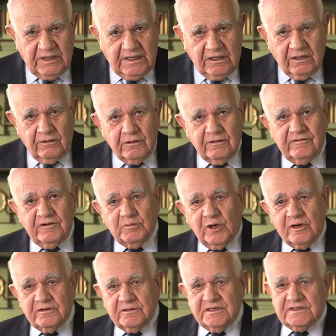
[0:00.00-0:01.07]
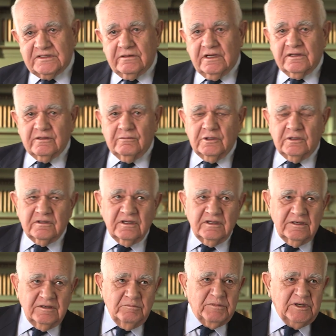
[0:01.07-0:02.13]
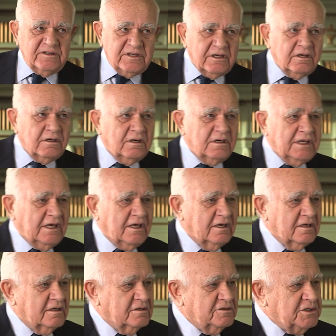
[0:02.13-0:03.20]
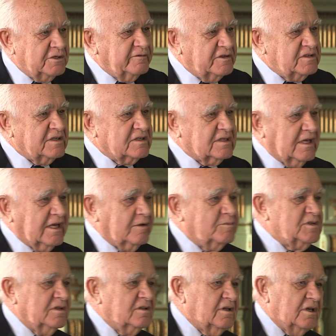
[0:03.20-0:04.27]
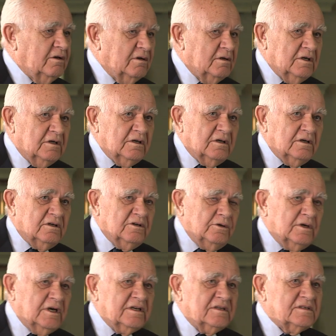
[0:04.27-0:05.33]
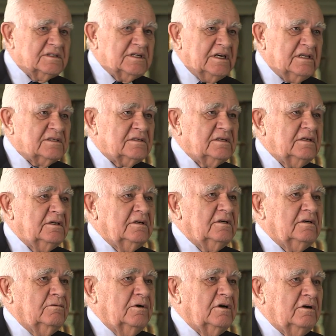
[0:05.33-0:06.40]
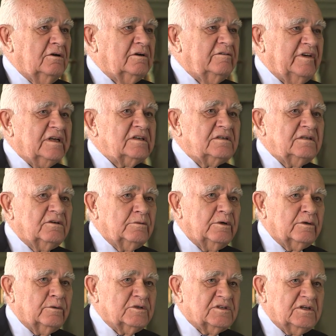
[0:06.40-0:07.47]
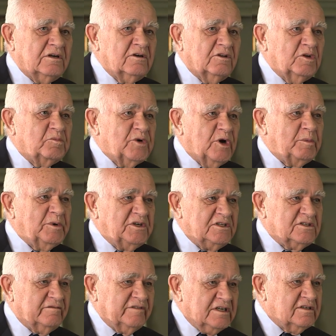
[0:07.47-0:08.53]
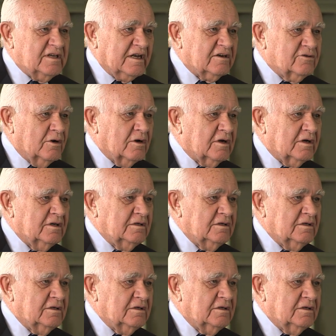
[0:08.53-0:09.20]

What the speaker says: in a lot of laboratories around the world, particularly geophysics labs in the United States, where a lot of excellent work was done on the properties of intact rock,